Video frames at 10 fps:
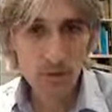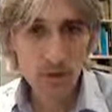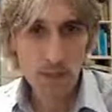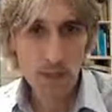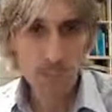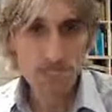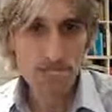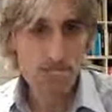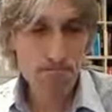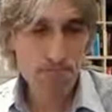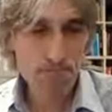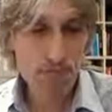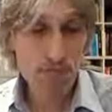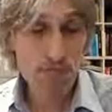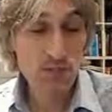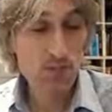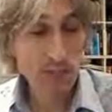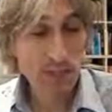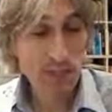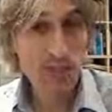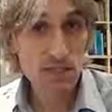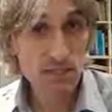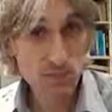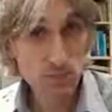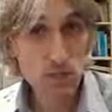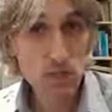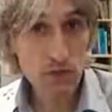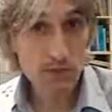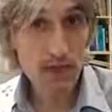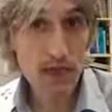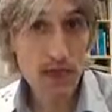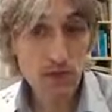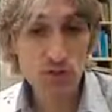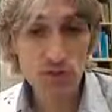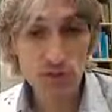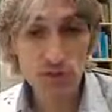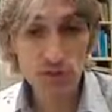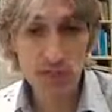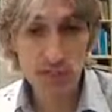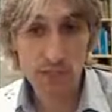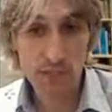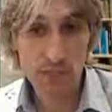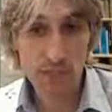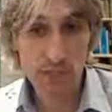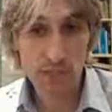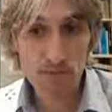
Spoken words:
And black is not yet out of the woods in that position.